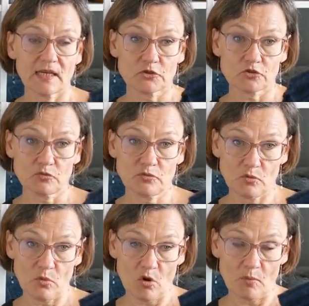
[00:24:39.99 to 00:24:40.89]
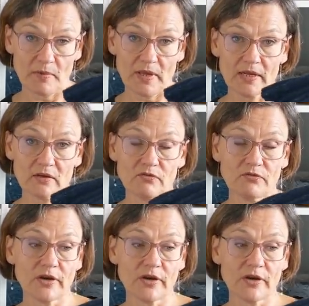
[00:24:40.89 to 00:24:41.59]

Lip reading: and super warm and